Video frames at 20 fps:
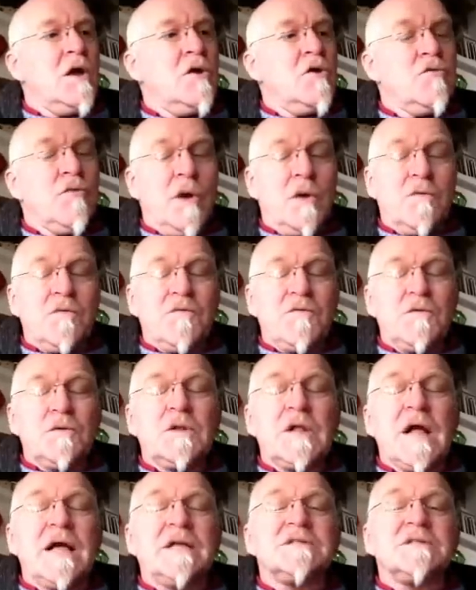
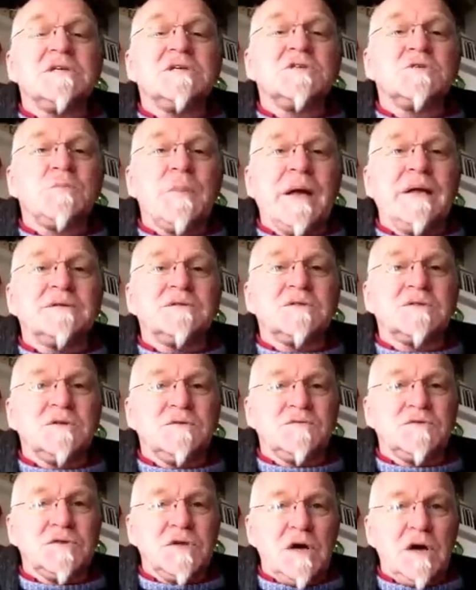growthful and
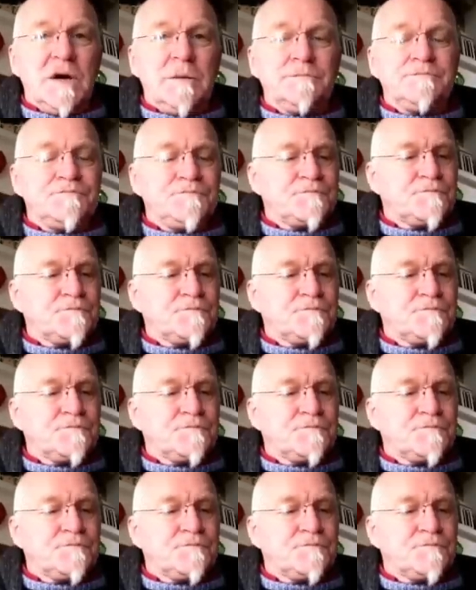expansive time.